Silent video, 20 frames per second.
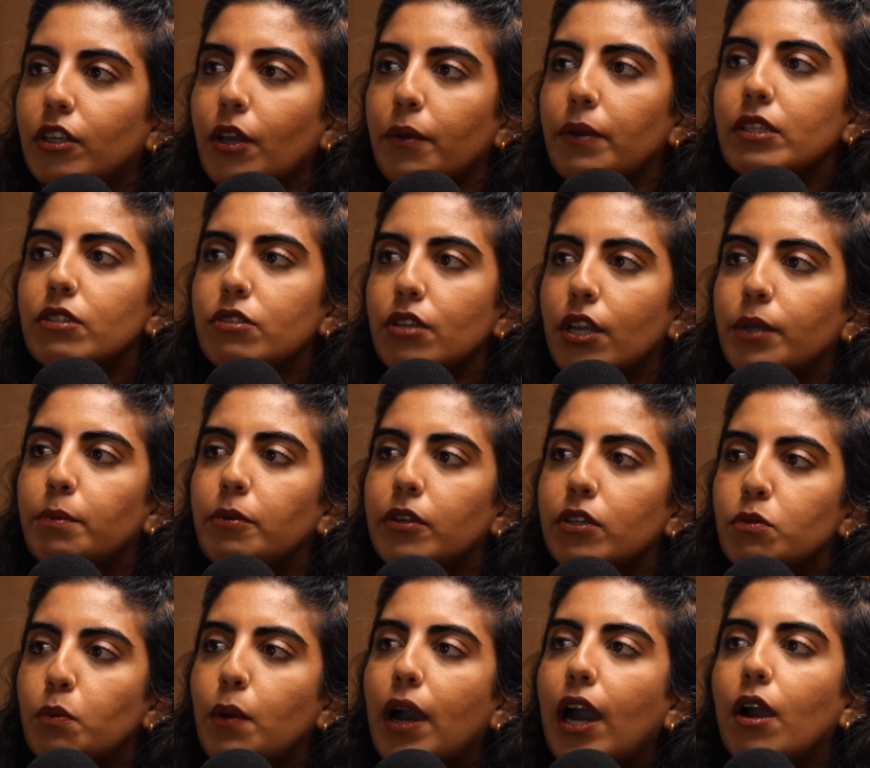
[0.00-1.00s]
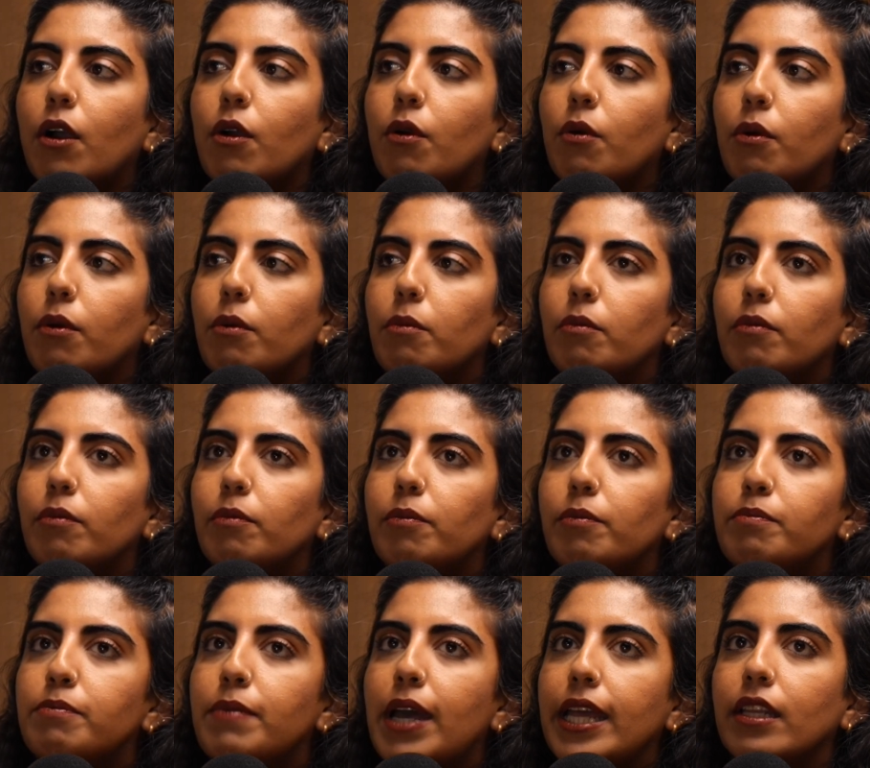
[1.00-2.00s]
Going sober as well
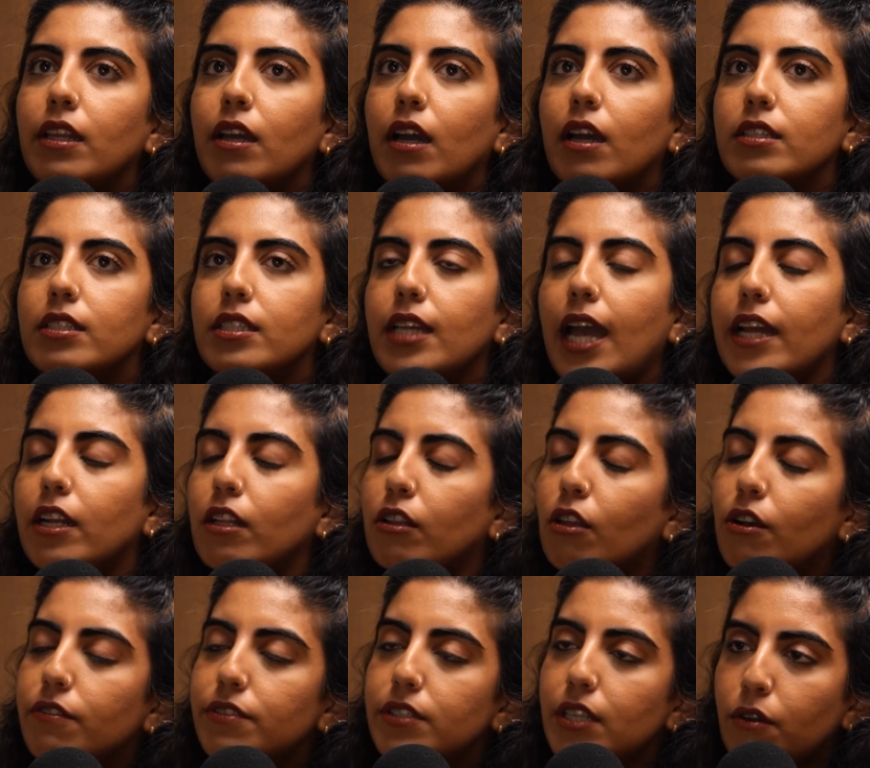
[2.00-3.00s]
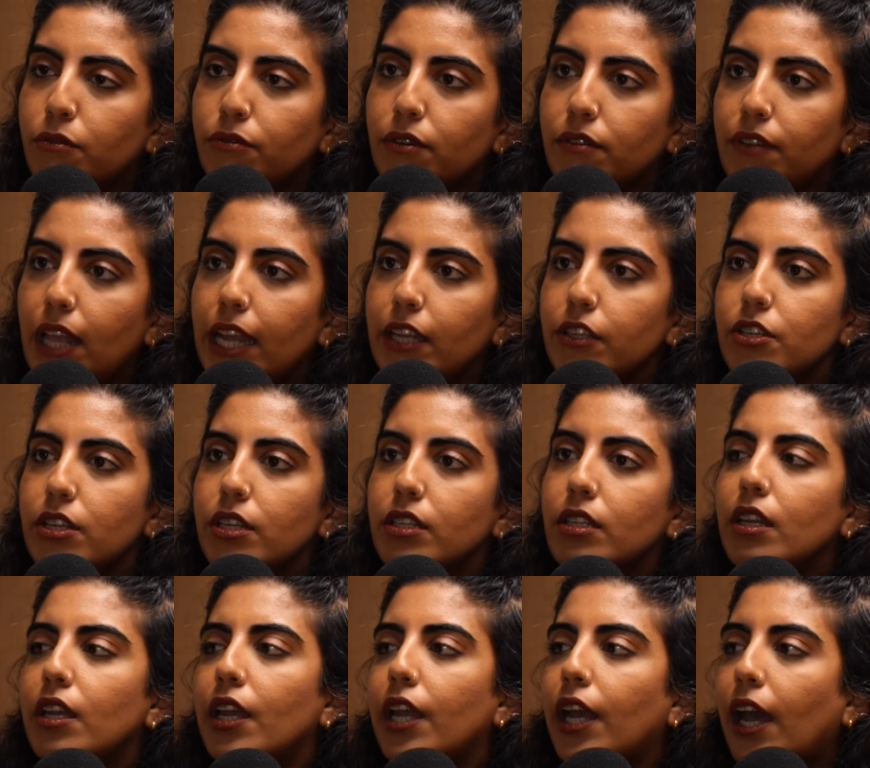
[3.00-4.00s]
meant I had a lot of
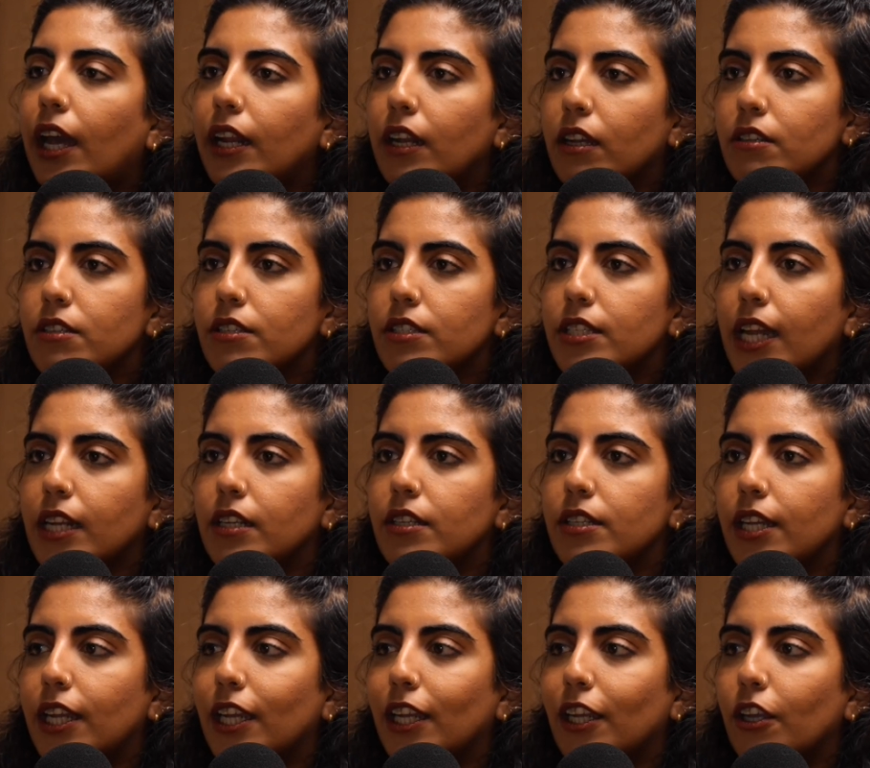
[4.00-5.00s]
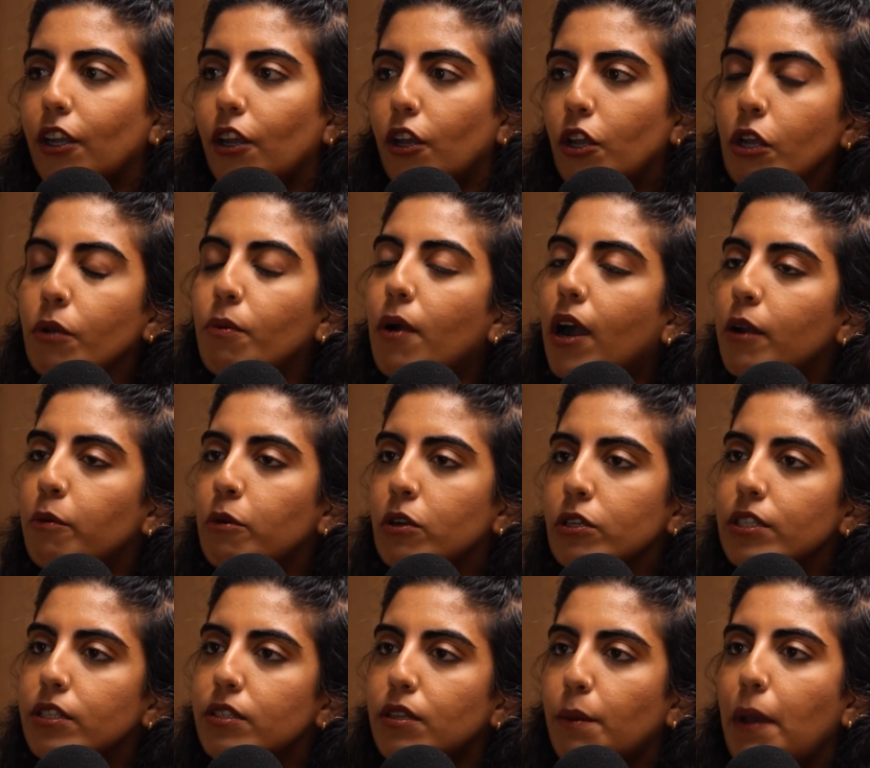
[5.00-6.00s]
self-reflection and understanding who I
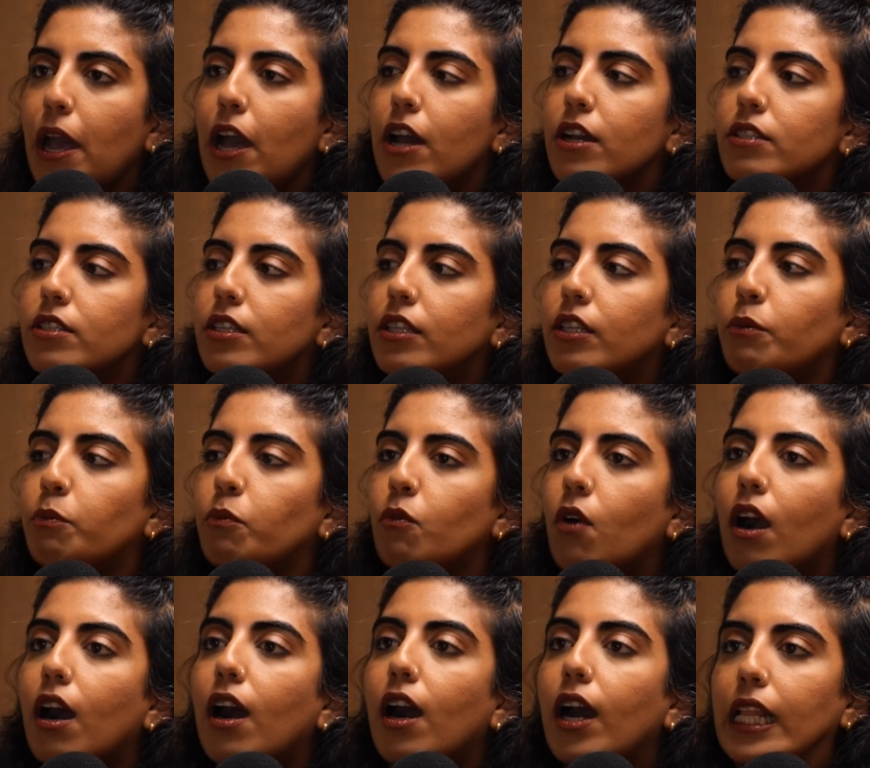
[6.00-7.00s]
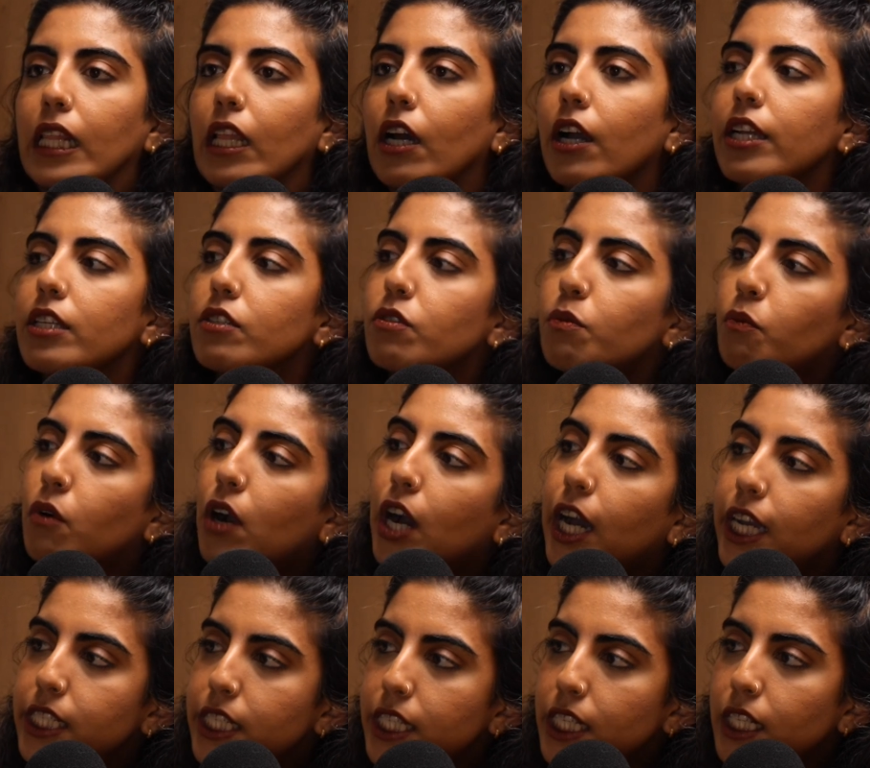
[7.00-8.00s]
was as a person and what I liked and what
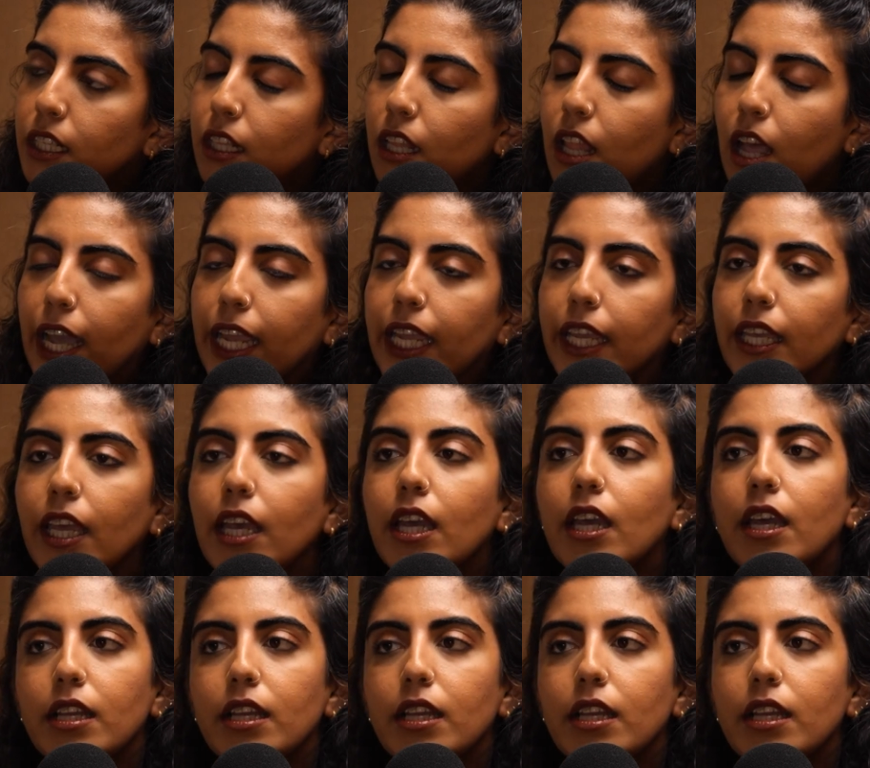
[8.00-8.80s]
I didn't like.